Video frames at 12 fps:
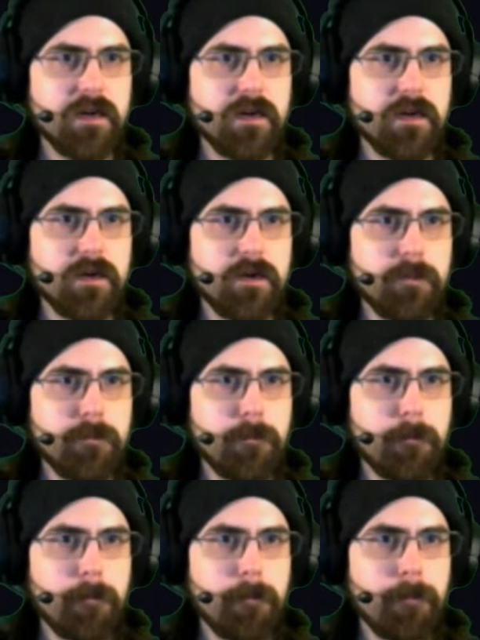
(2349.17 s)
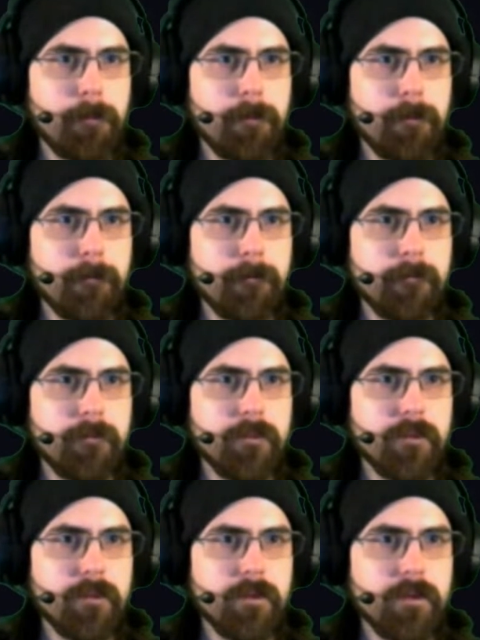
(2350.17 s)
Um,
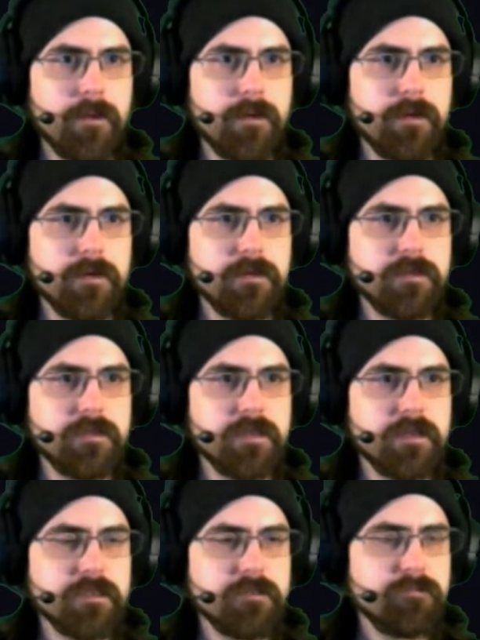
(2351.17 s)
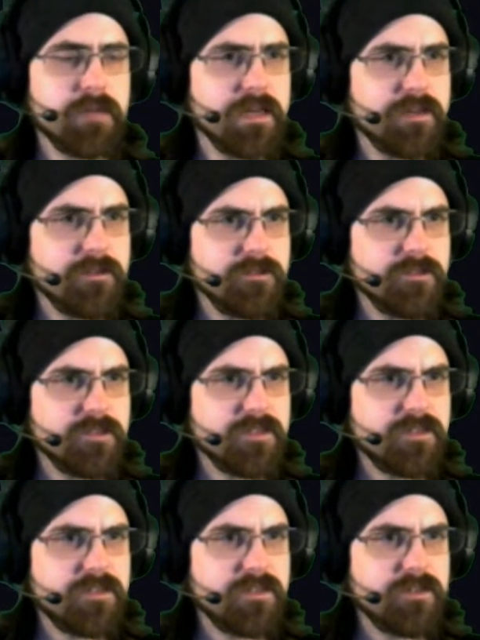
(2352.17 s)
edit stats and panels.
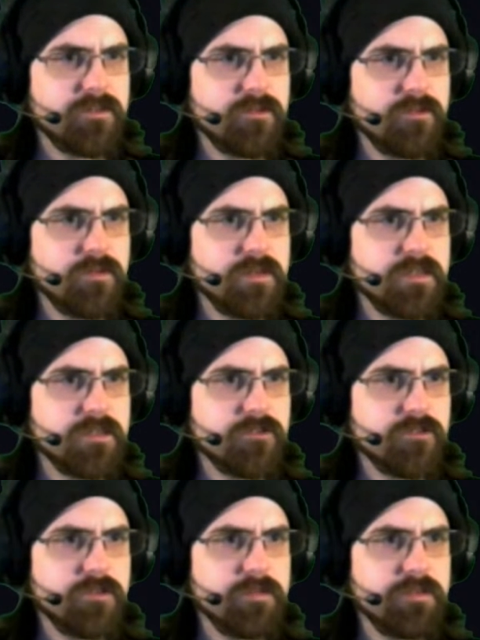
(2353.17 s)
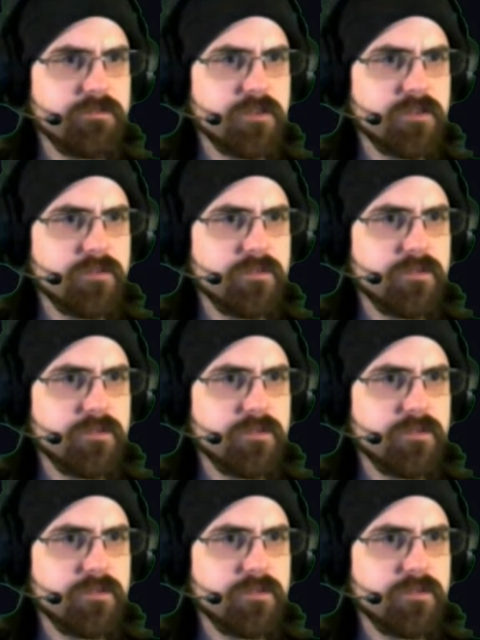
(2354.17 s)
No. Oh, edit stream info.